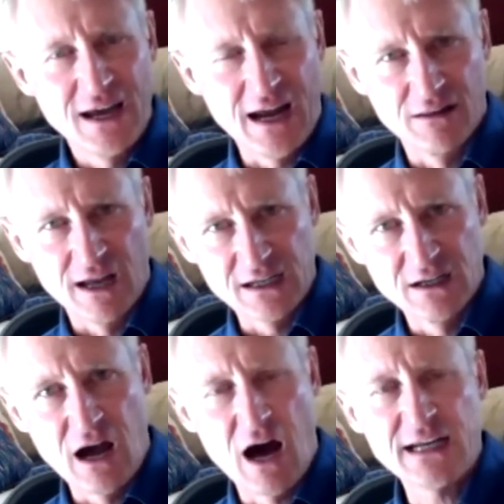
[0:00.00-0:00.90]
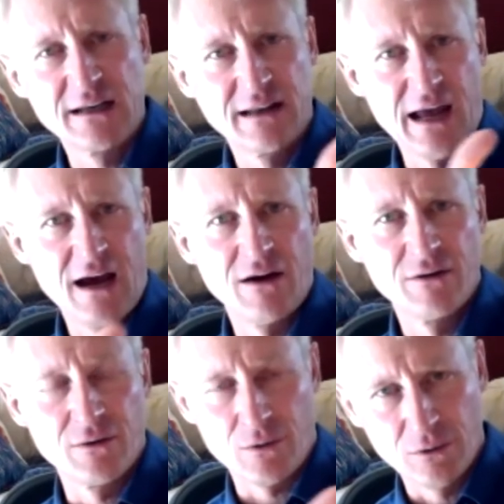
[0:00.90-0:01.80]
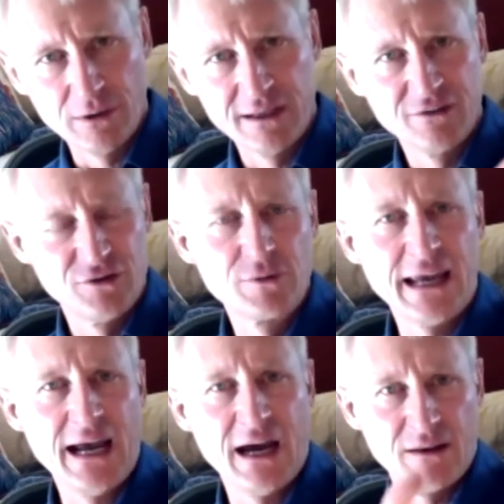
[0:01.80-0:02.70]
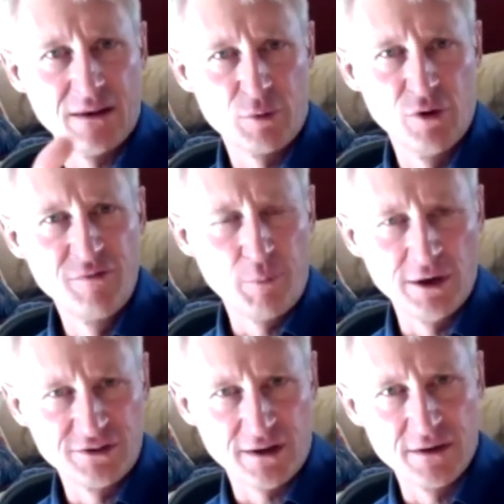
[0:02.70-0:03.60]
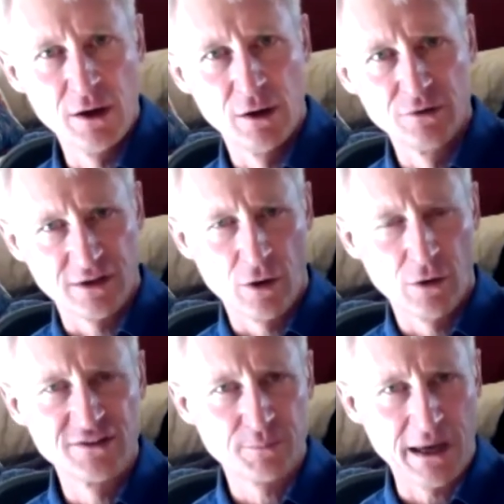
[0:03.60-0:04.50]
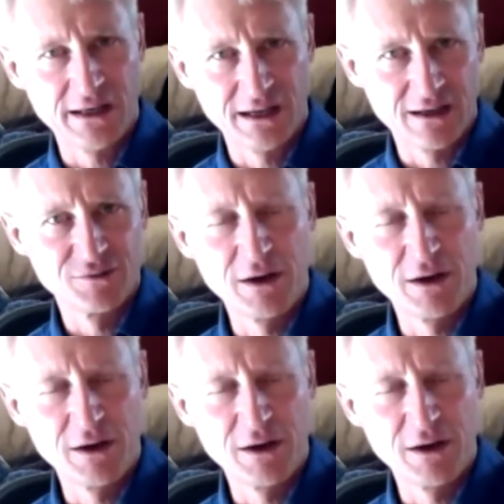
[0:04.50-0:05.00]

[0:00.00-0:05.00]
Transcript: and like knocking down early as you can the proof points on those and only spending as